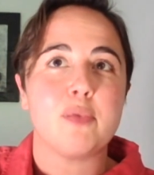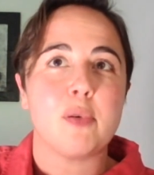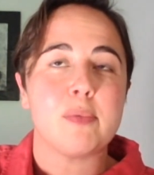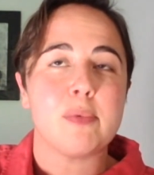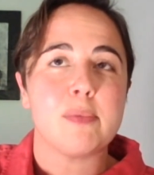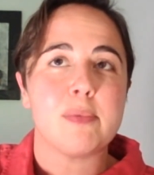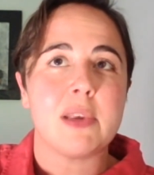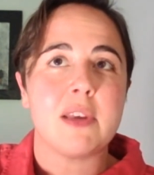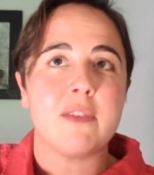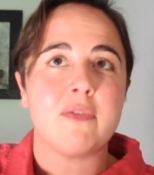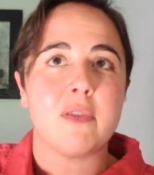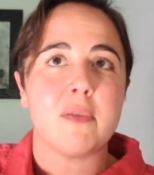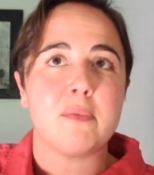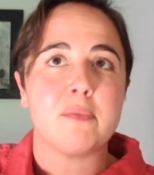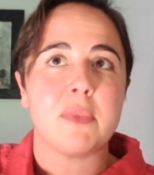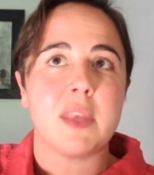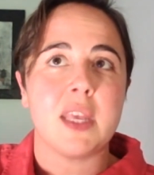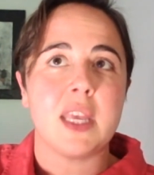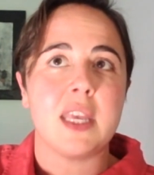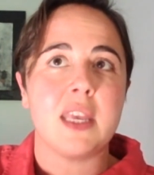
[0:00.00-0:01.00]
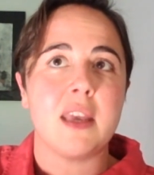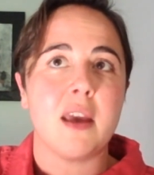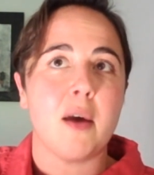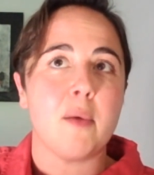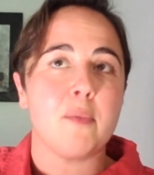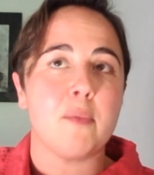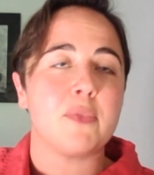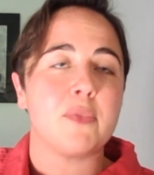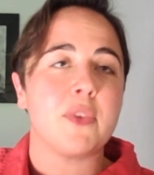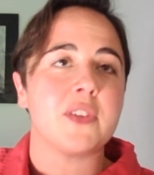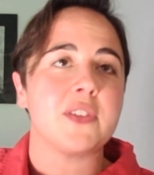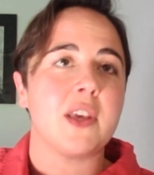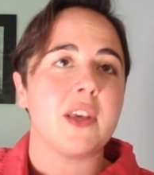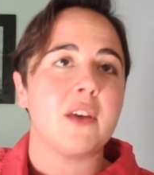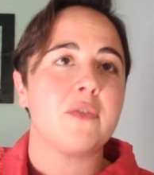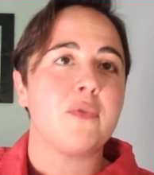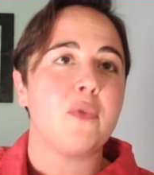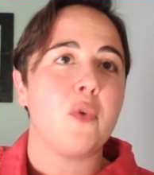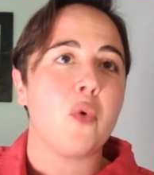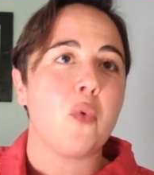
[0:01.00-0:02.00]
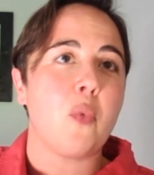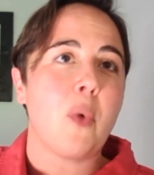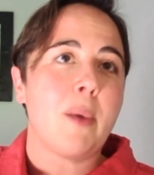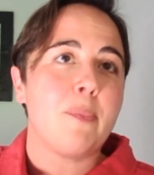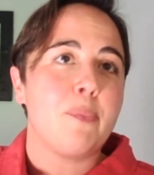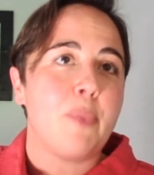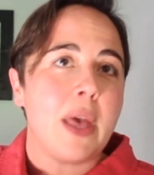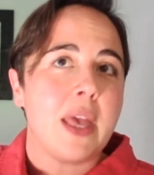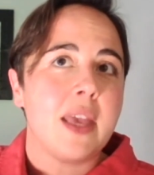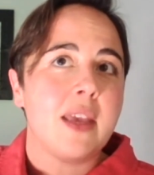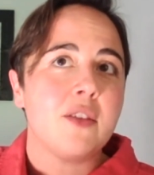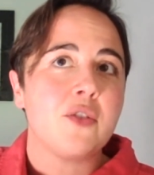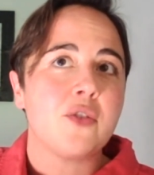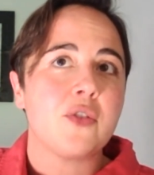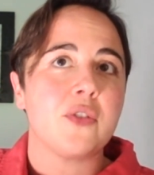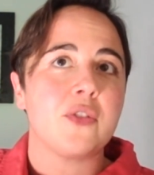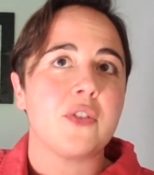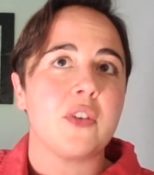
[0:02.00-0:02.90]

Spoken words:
probably from the South Fork webpage,